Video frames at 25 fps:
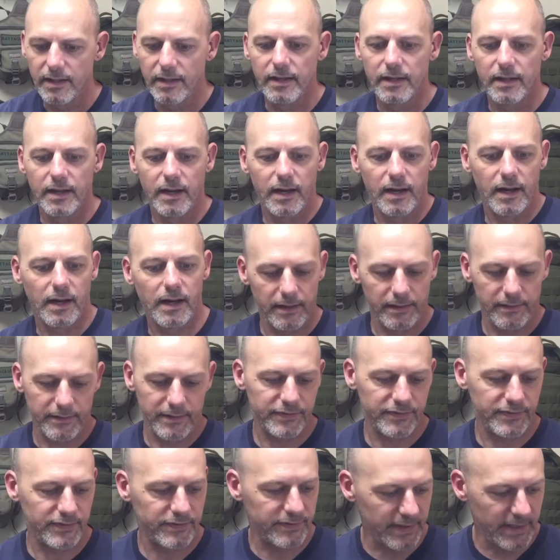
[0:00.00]
and
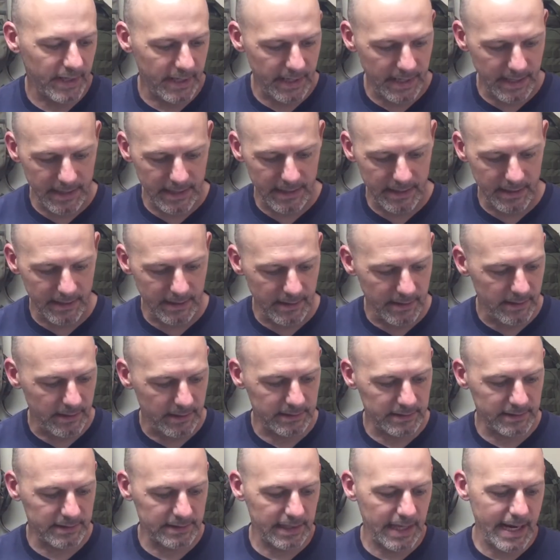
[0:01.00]
this is a
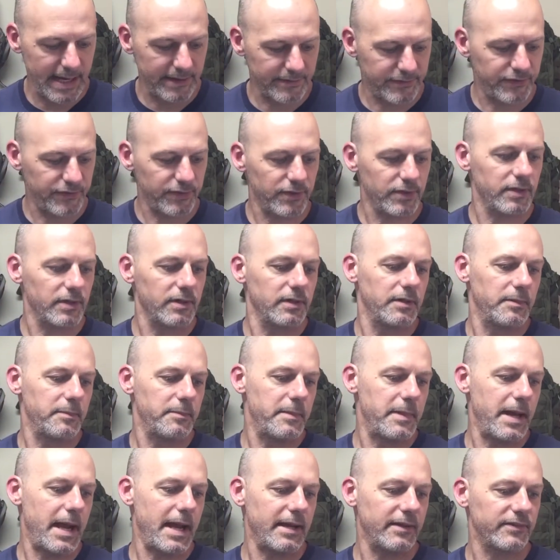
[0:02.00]
Lancer
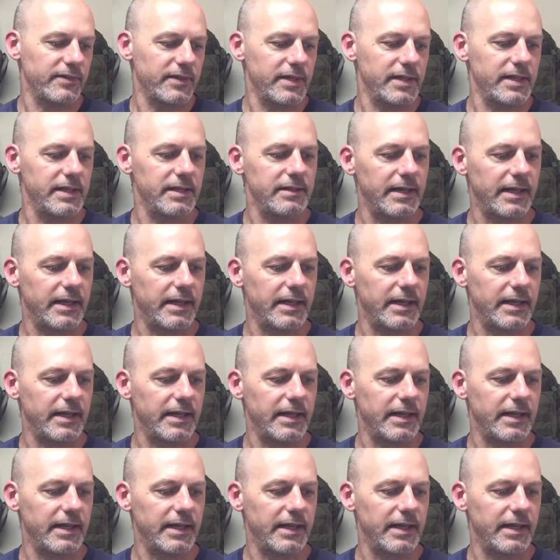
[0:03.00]
magazine. They